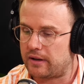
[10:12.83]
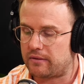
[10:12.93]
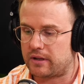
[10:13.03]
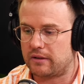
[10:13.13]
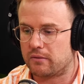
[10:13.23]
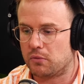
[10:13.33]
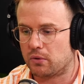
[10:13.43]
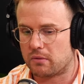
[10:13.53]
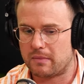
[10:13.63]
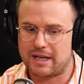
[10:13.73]
everything from
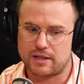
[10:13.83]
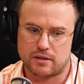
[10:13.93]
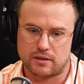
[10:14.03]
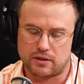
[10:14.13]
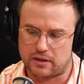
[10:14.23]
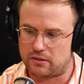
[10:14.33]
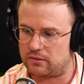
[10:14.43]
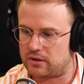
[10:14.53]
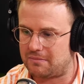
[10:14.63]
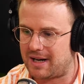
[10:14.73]
automation,
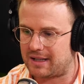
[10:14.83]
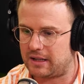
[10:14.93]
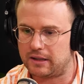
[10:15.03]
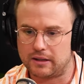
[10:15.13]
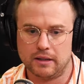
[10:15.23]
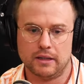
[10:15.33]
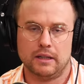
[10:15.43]
technology, marketing,